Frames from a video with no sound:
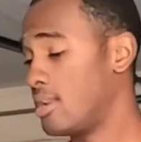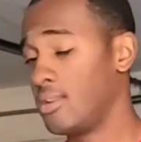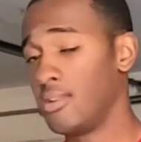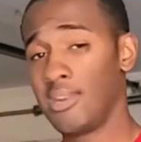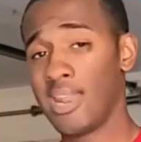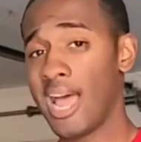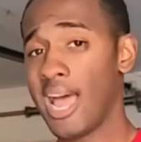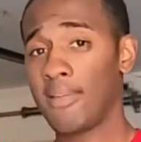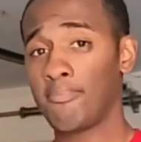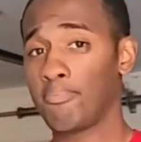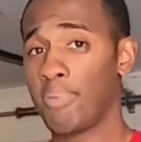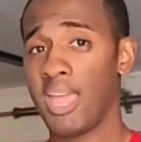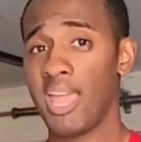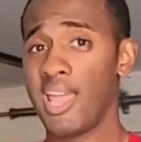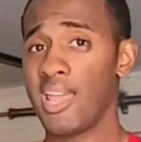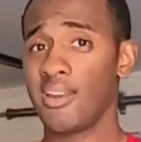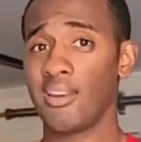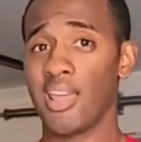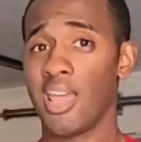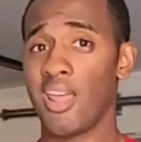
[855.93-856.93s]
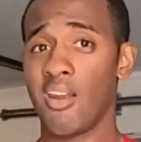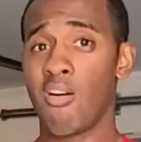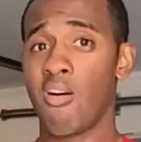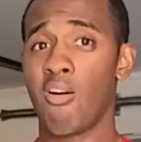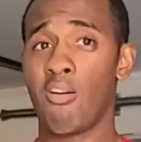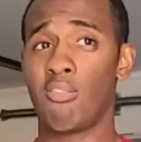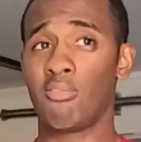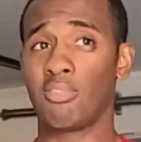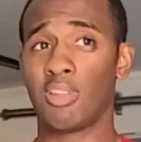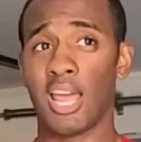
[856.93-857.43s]
not bad at
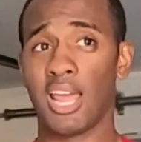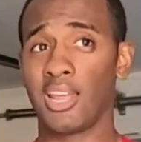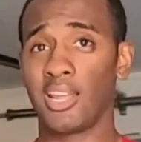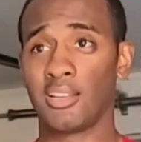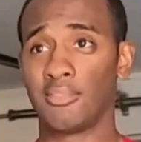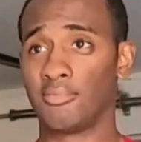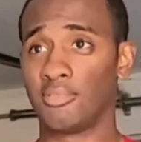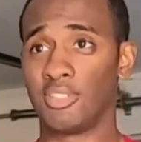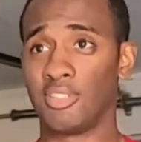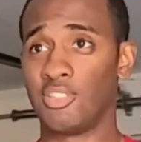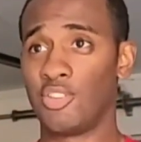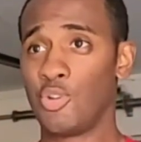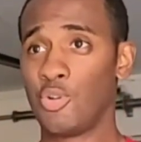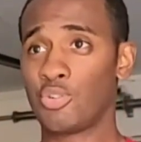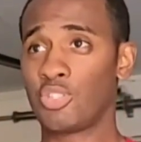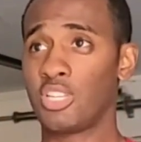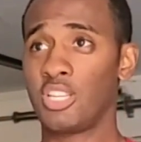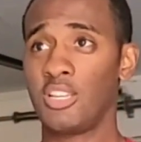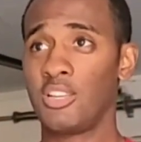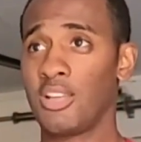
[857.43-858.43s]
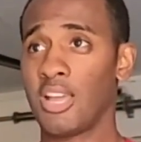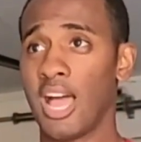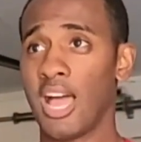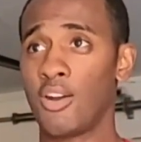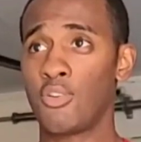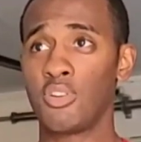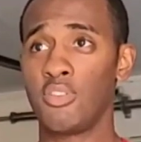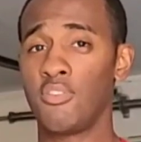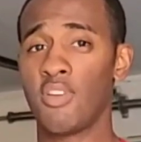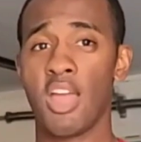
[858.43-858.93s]
all. Like, usually
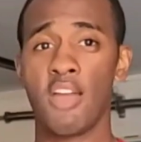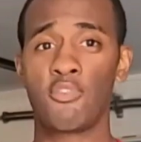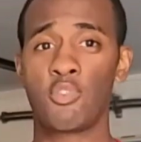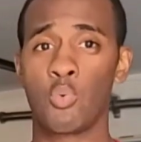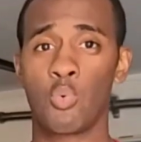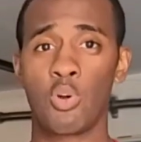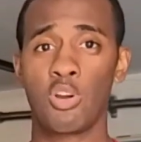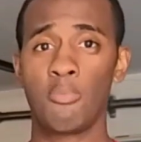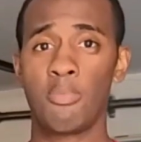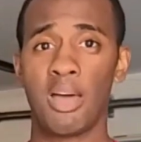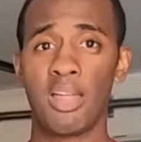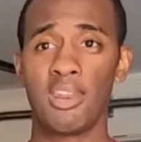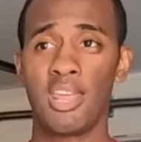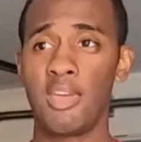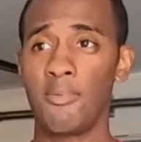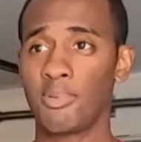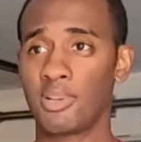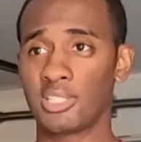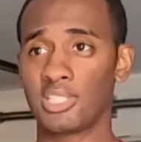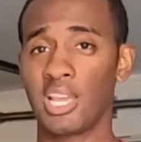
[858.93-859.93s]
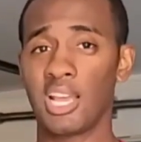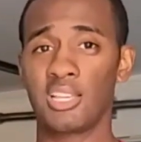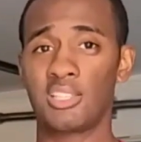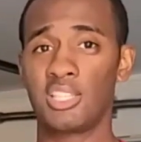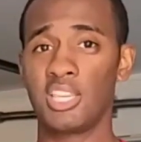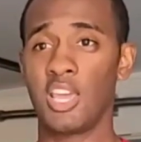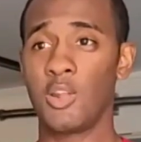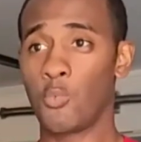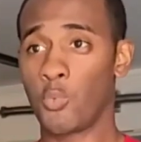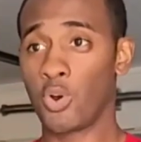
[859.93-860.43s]
I don't even have to worry about that, because like I
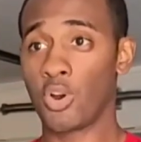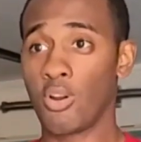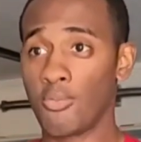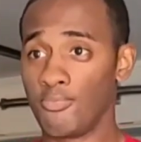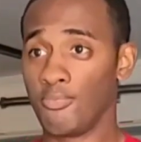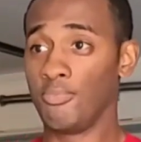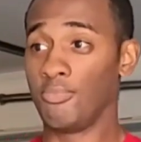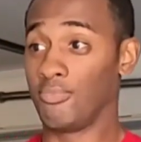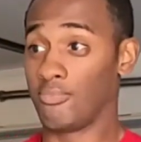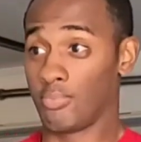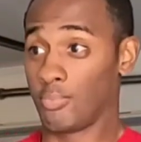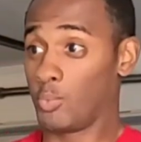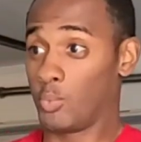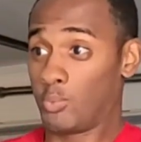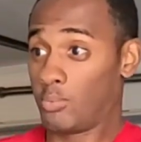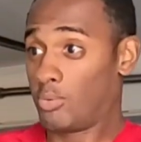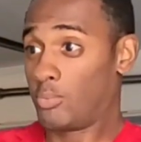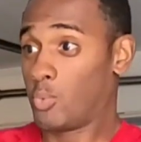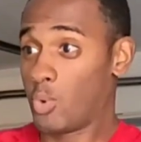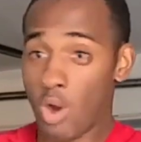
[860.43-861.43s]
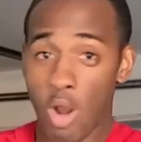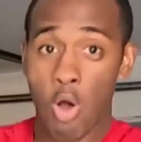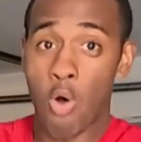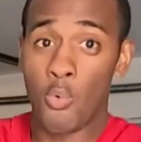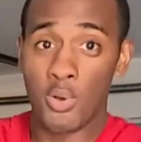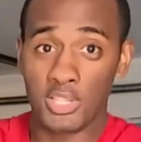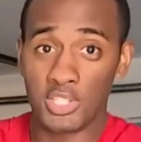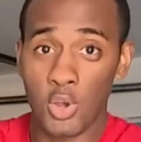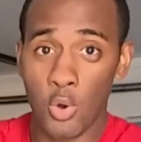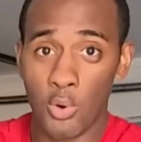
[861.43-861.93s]
said, we're
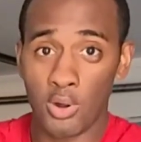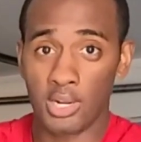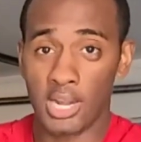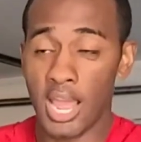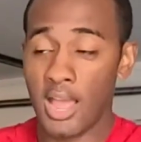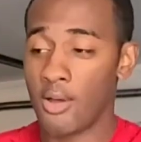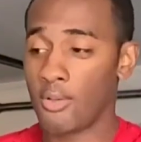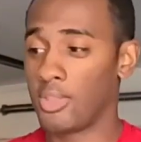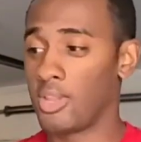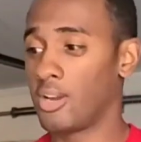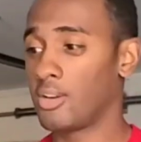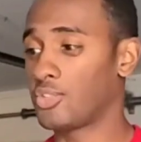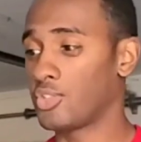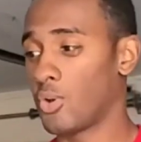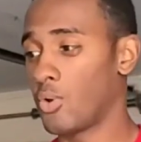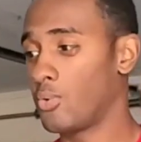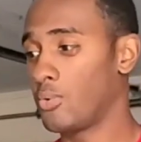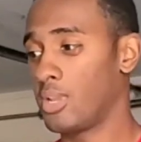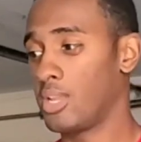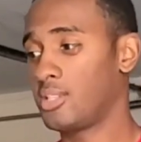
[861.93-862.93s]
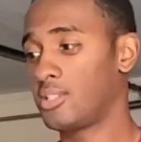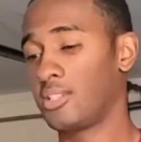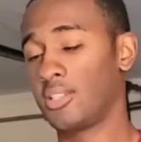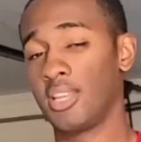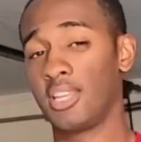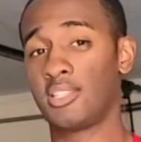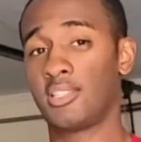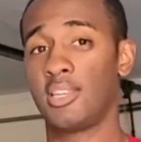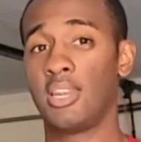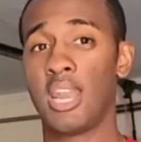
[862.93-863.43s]
always going down there, so
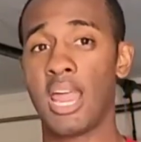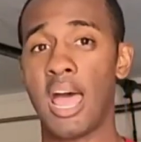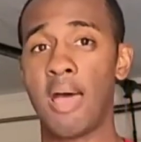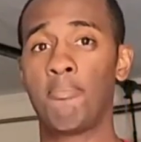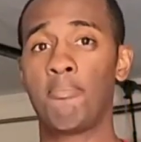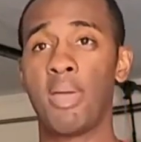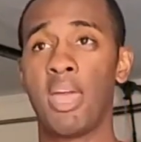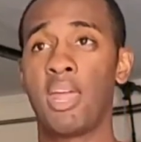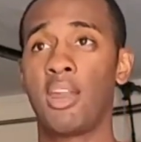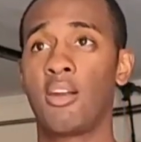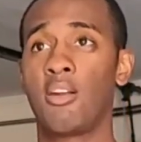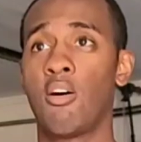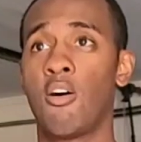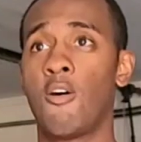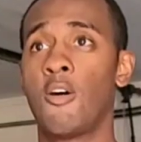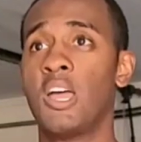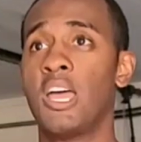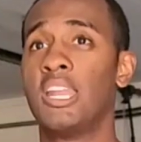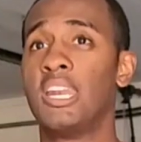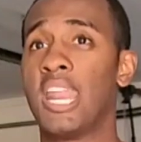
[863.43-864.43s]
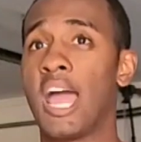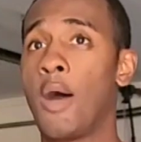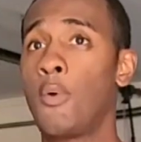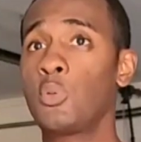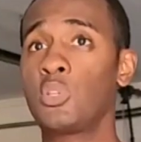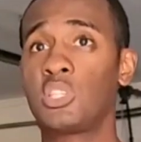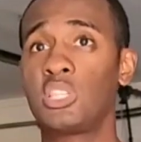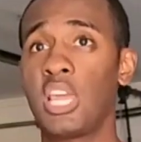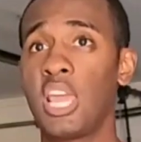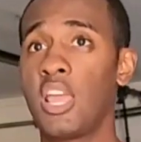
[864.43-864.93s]
it's not bad at all. Now I
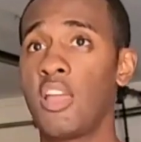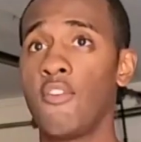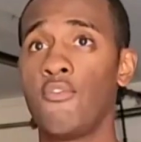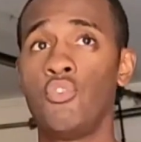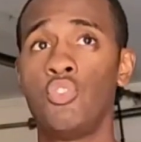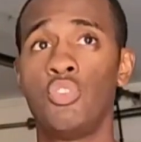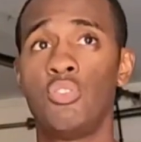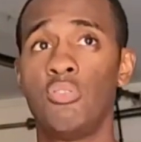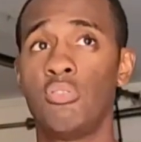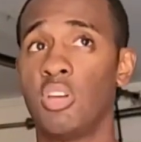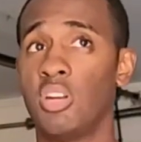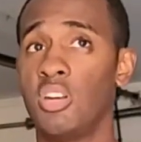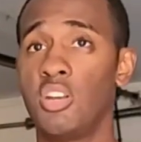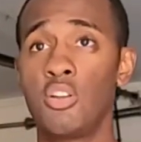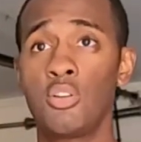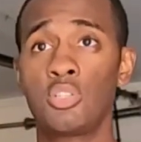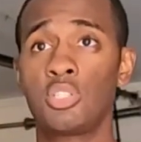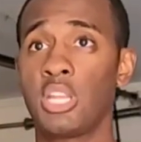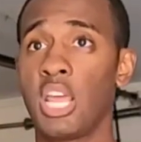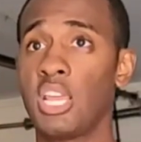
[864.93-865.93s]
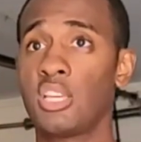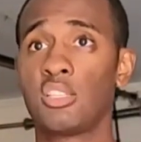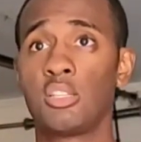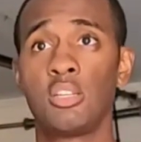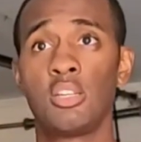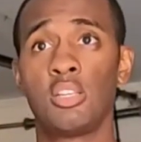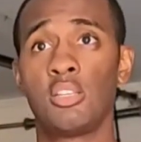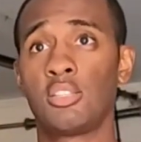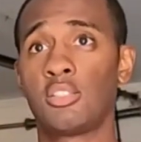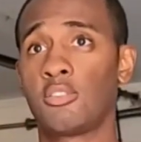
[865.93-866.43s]
would say if the nearest
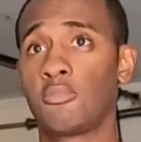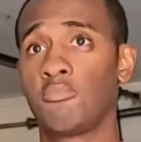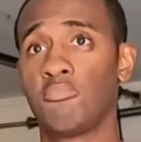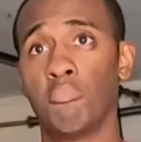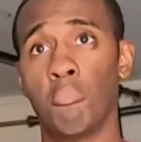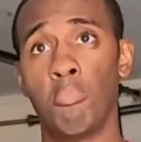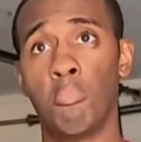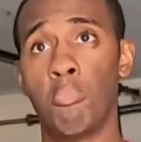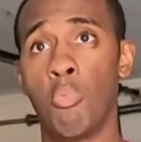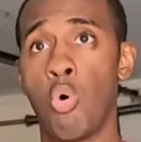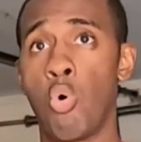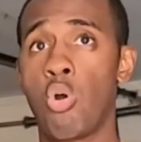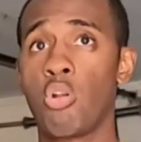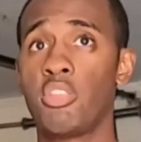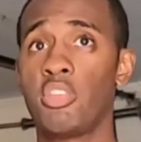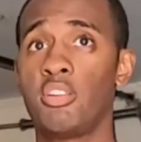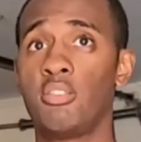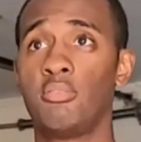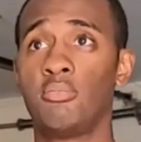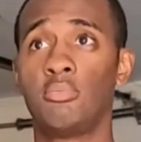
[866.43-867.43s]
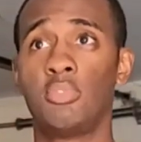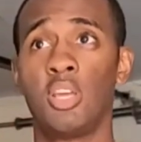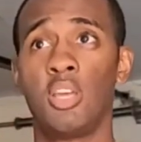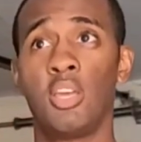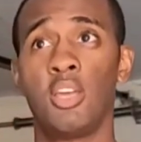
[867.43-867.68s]
station is more than